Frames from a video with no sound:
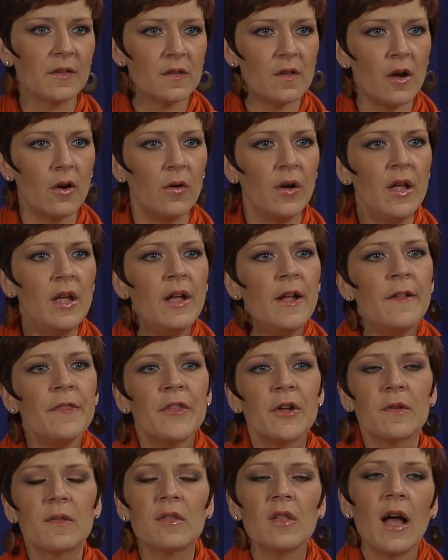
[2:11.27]
So
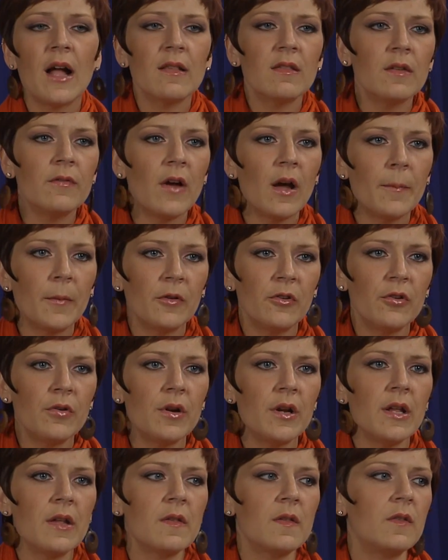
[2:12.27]
there's lots of
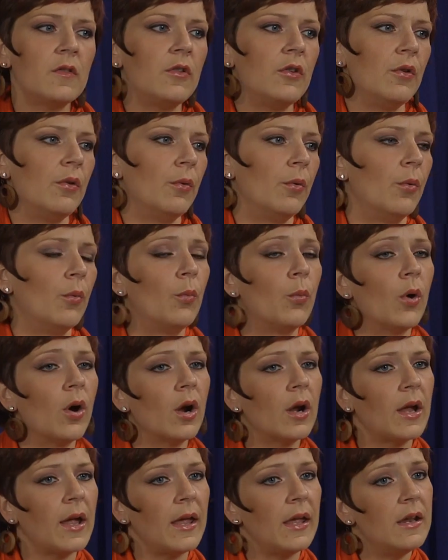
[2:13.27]
opportunities to
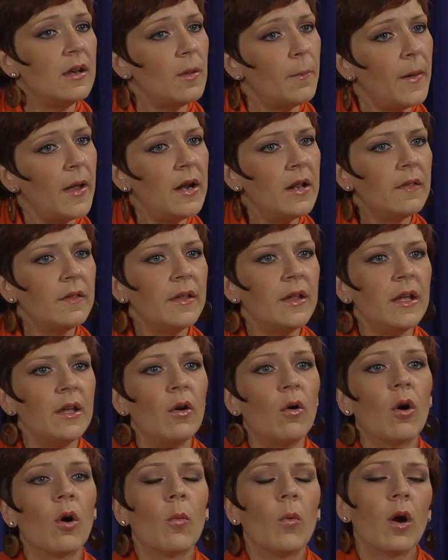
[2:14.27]
work independently
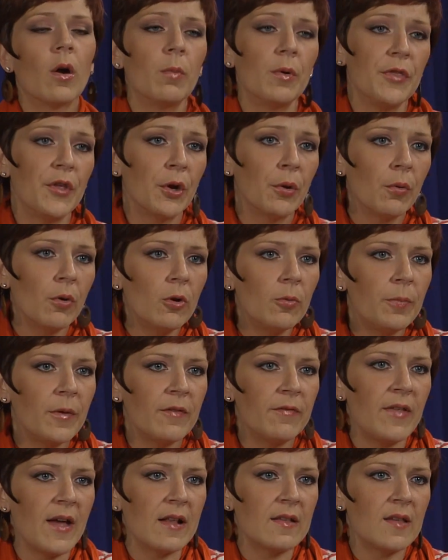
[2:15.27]
or work with a group
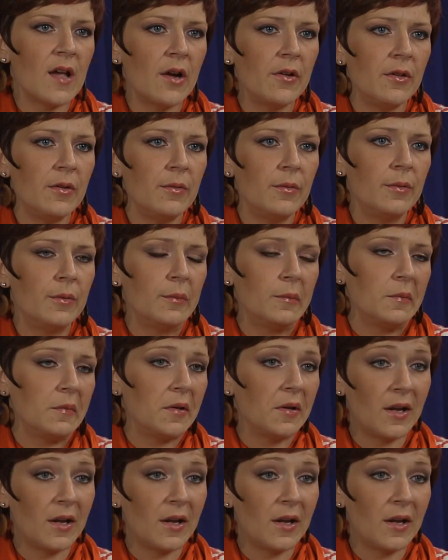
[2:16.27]
if that's how you